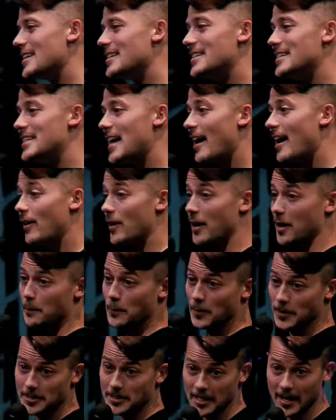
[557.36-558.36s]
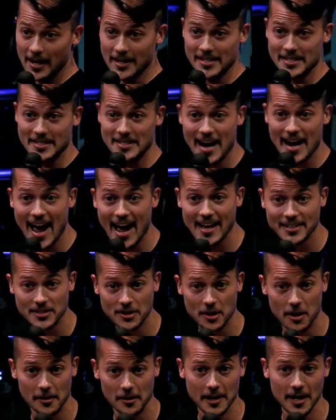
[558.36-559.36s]
Derek puts on his
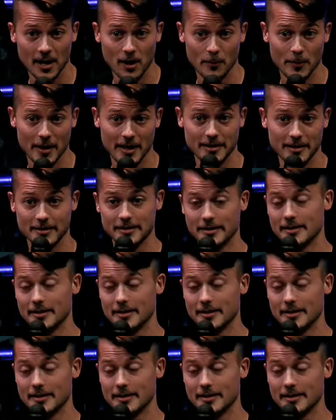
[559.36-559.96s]
NASCAR helmet